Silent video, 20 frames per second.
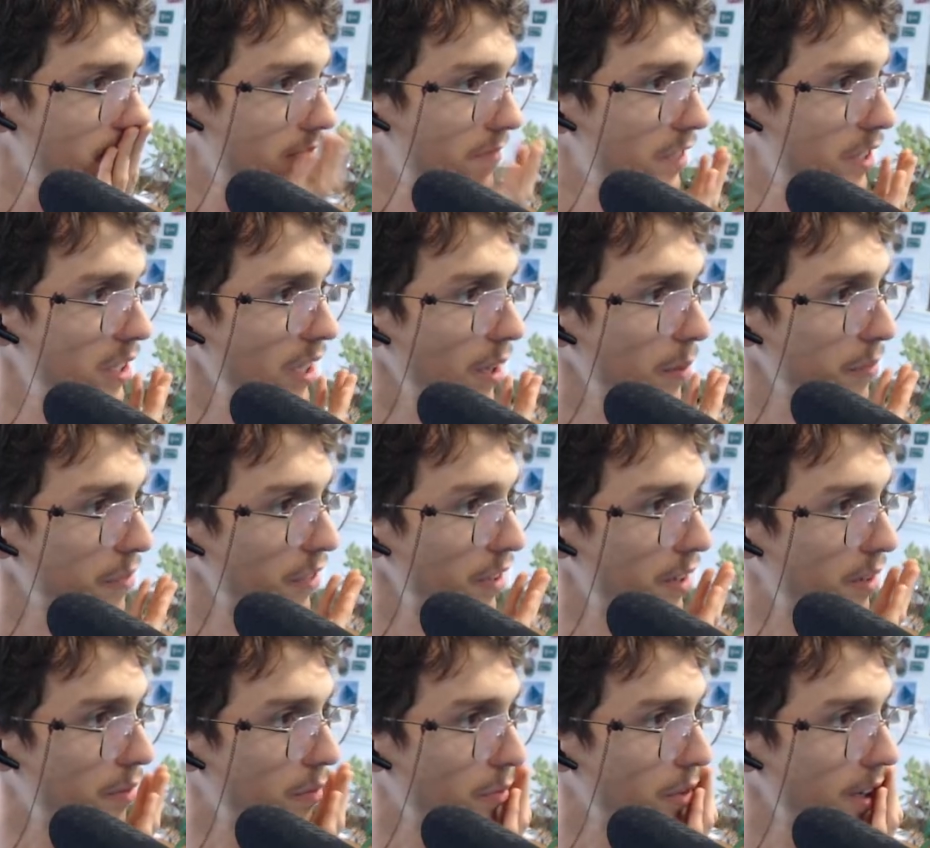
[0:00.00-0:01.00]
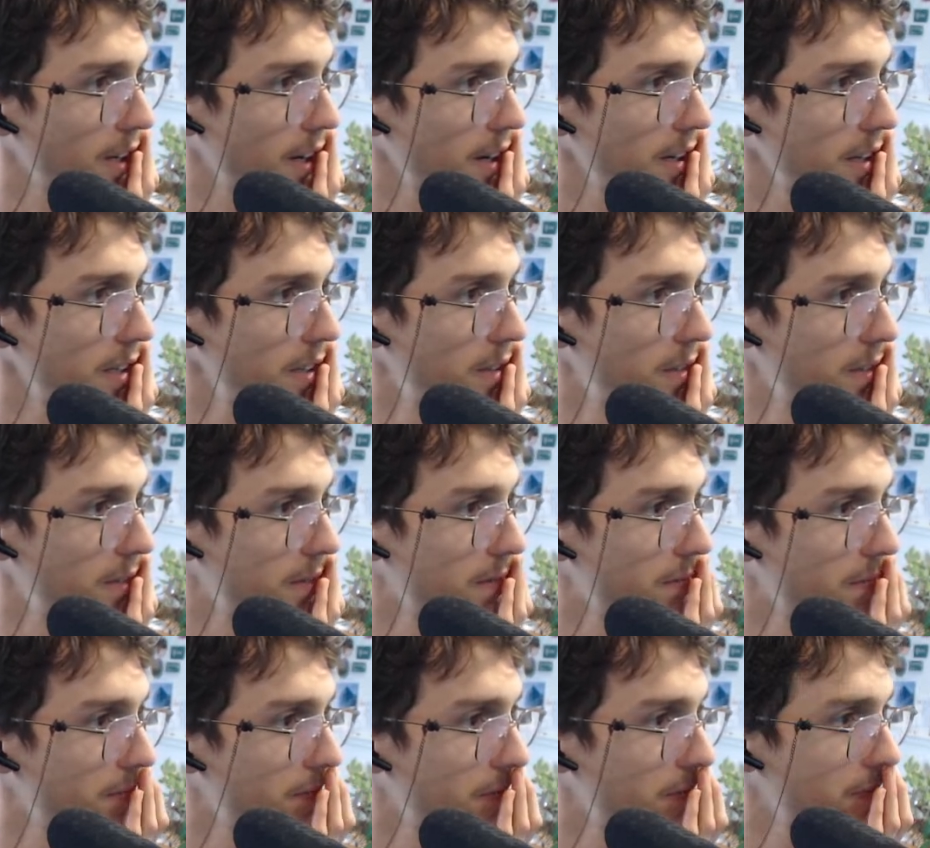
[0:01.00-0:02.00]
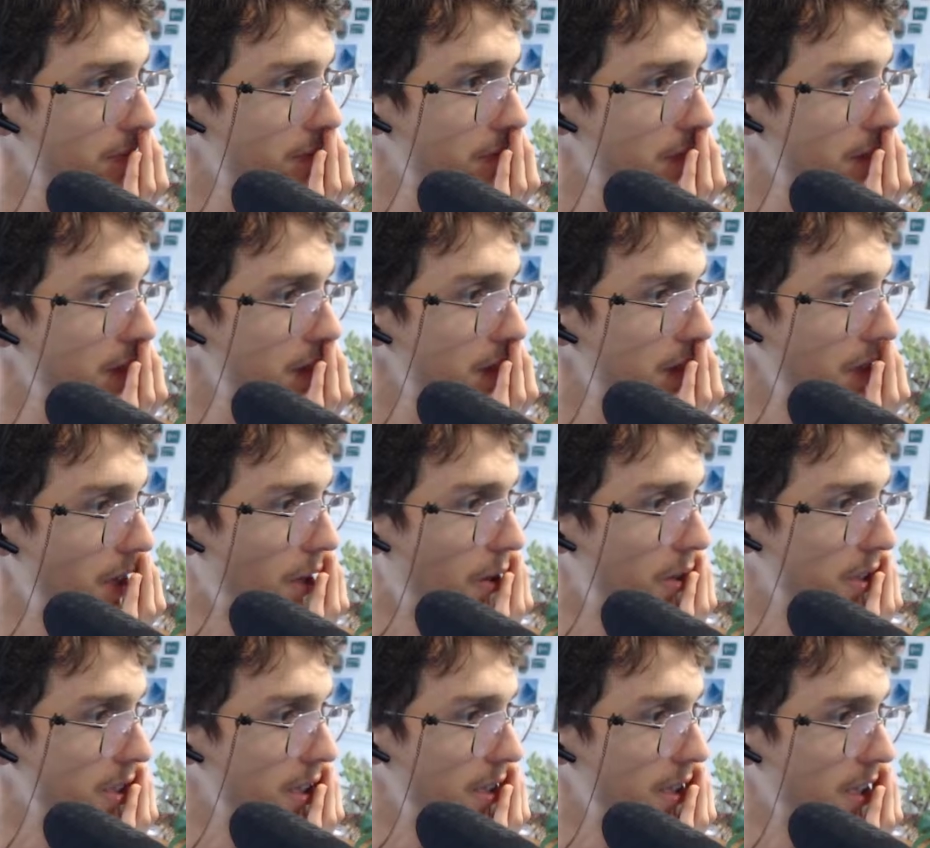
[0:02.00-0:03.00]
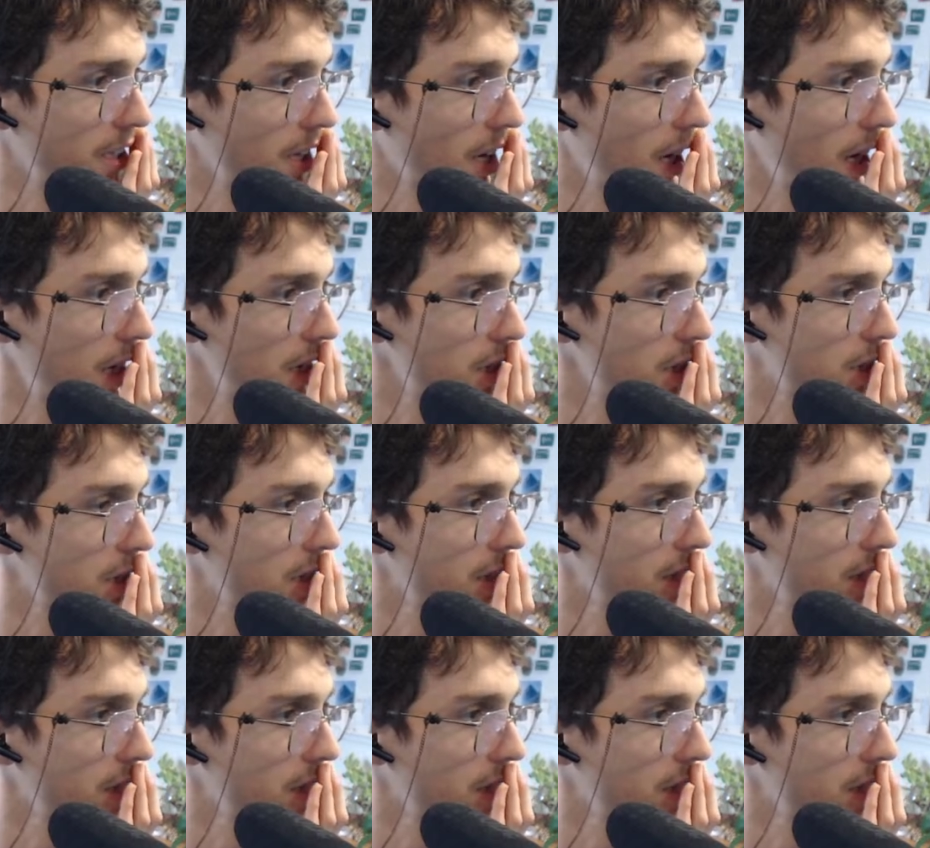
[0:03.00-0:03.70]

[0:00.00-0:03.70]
Dumb phone, where are you? No, it's on the Tosh.